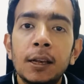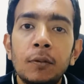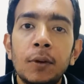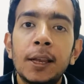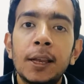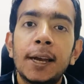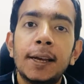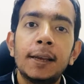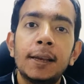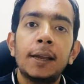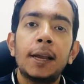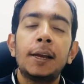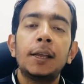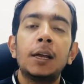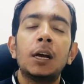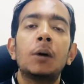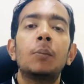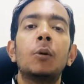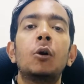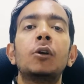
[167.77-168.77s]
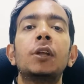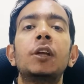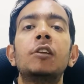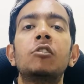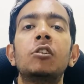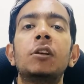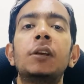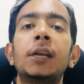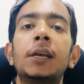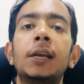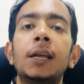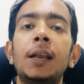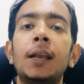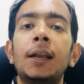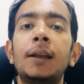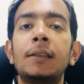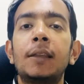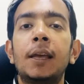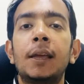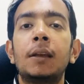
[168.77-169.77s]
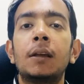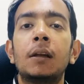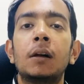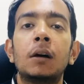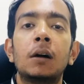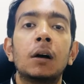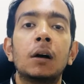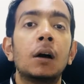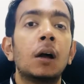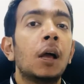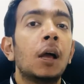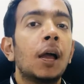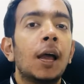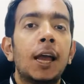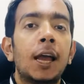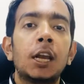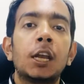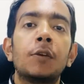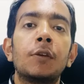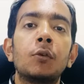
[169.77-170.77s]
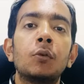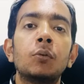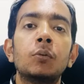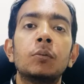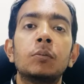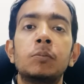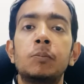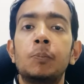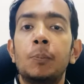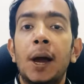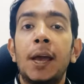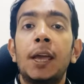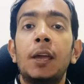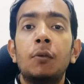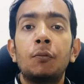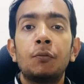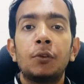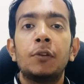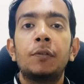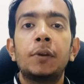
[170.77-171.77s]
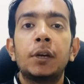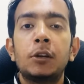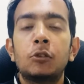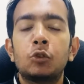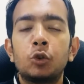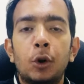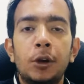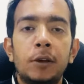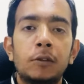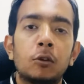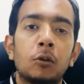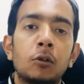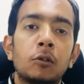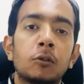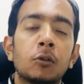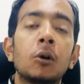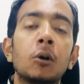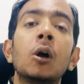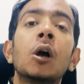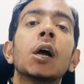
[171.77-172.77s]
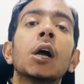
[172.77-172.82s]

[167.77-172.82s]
We'll get an idea about each in detail, and then I'll give you my favorite choice also.